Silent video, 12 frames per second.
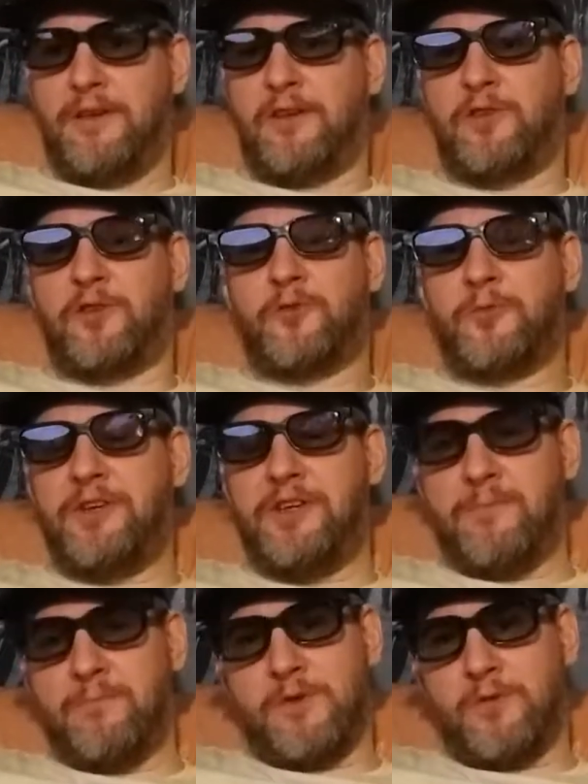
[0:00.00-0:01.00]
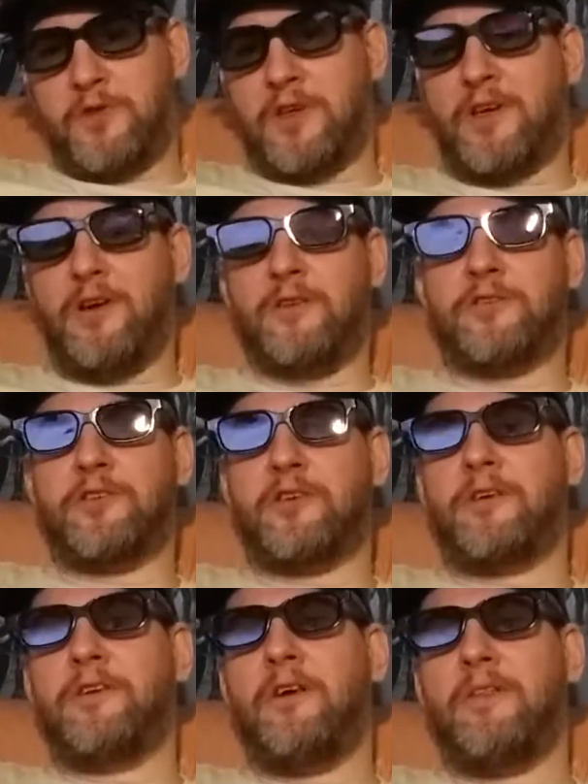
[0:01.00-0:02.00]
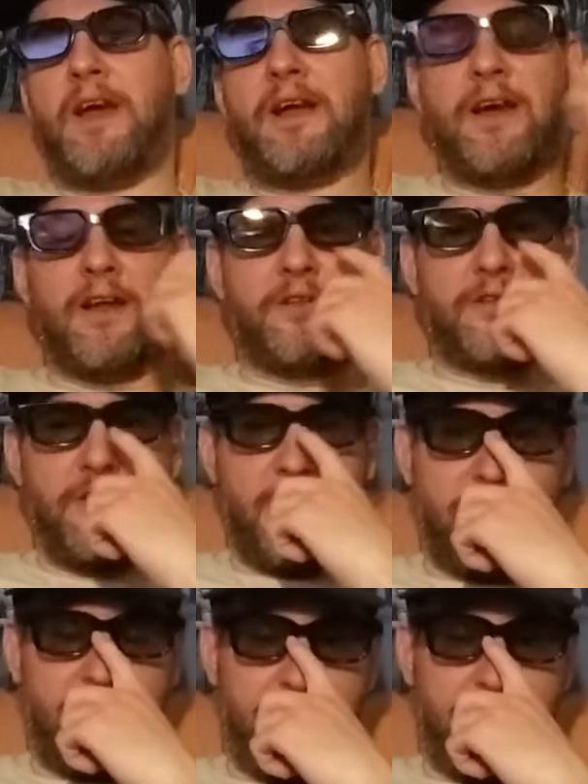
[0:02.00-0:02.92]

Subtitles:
extreme music culture, and all that kind of stuff.